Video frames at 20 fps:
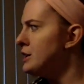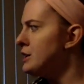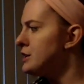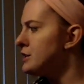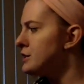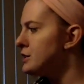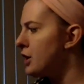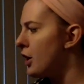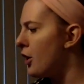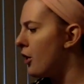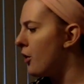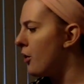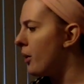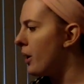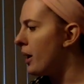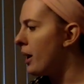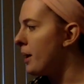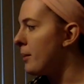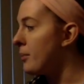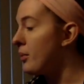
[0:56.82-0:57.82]
So,
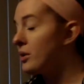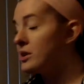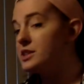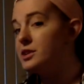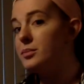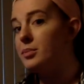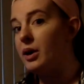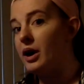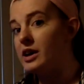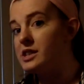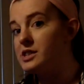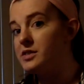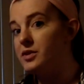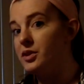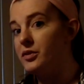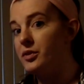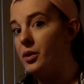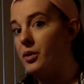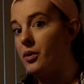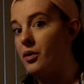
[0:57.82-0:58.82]
important parts of
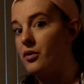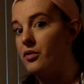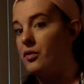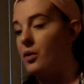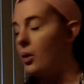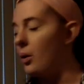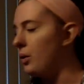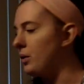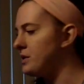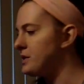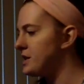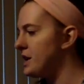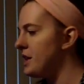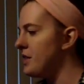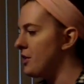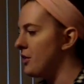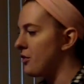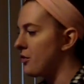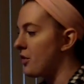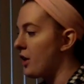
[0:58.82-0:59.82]
your vocal folds.
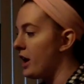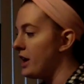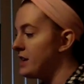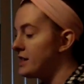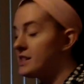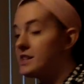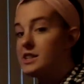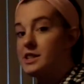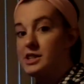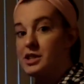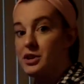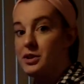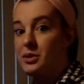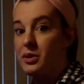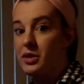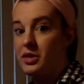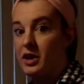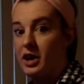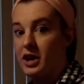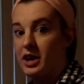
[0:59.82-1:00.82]
The front
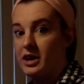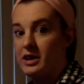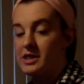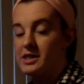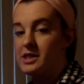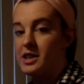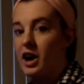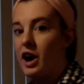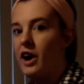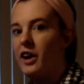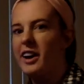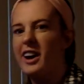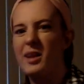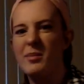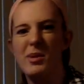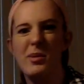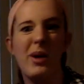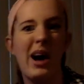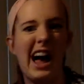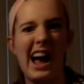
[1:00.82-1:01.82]
2/3 are going to
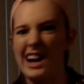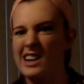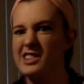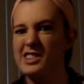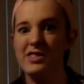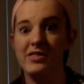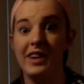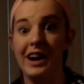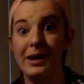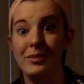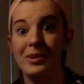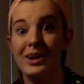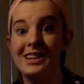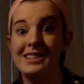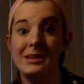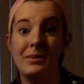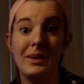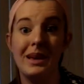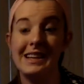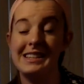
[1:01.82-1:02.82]
be what actually
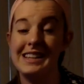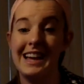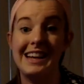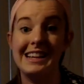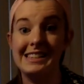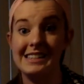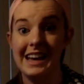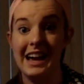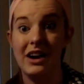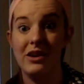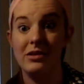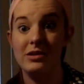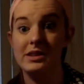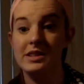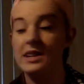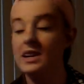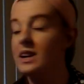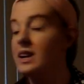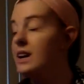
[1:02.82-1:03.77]
vibrates and makes that sound.